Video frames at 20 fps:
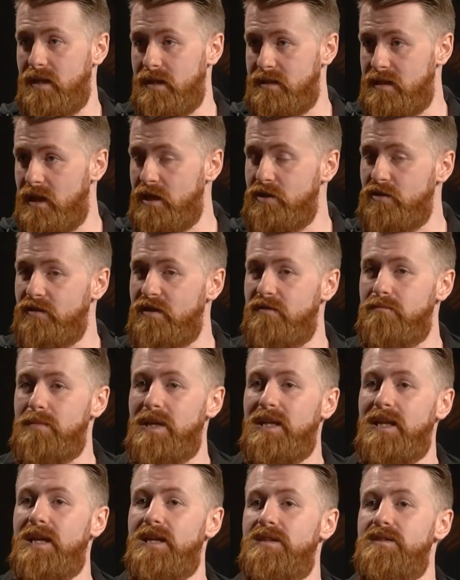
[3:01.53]
that, Daniel gave me
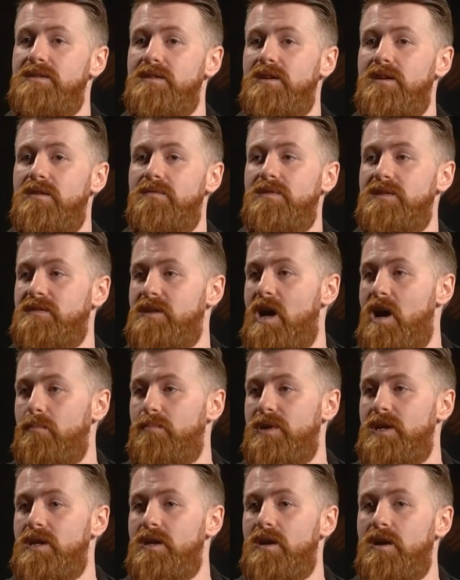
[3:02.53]
a lend of his
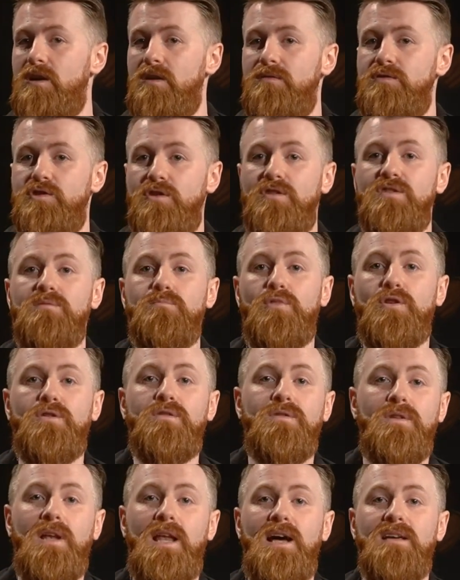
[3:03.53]
copy of Sean's book,
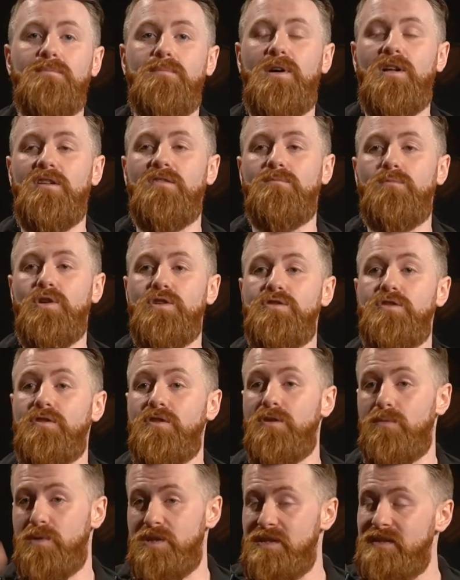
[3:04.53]
The Last Battle of
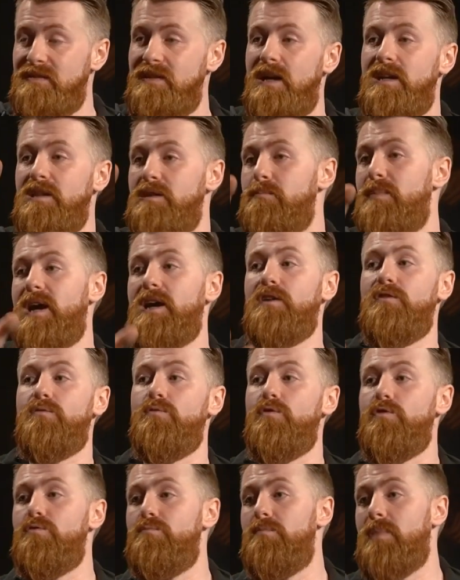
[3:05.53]
Moytura, which is sat at the back of the
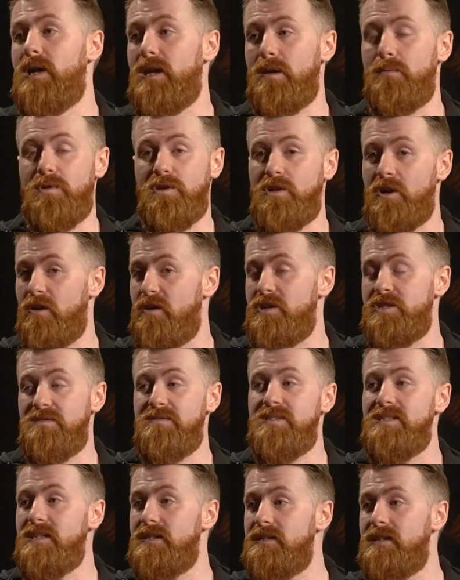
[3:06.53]
room. And I would encourage you,
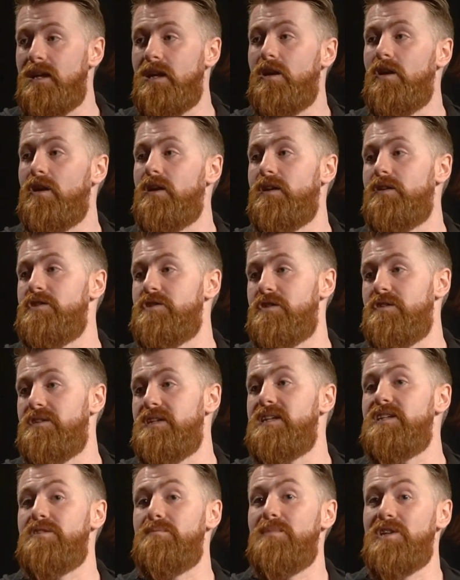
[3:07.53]
if you didn't get a look at it during
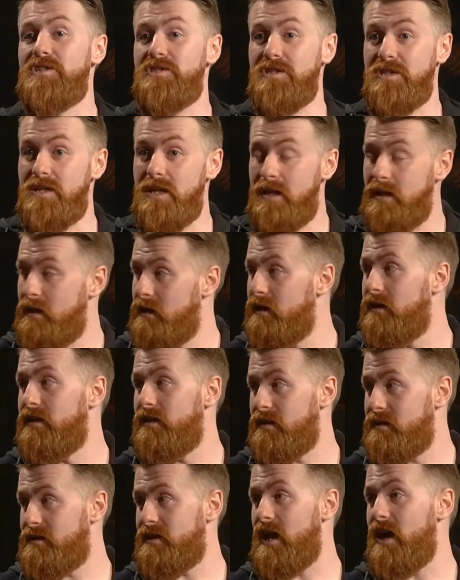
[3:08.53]
the intermission,
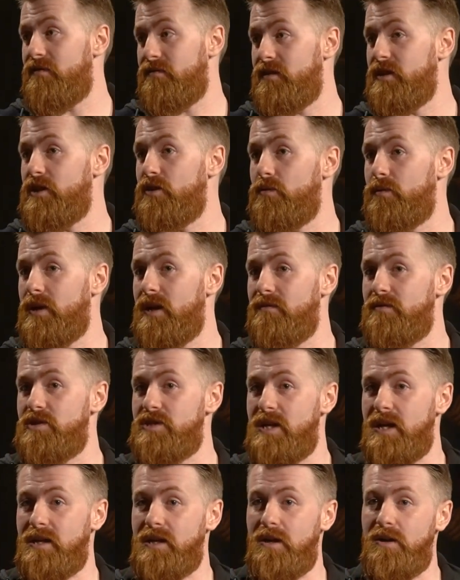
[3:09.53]
definitely go and have a
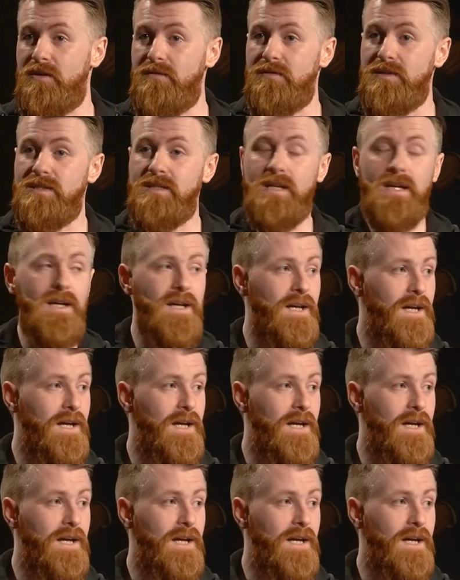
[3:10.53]
check out of it.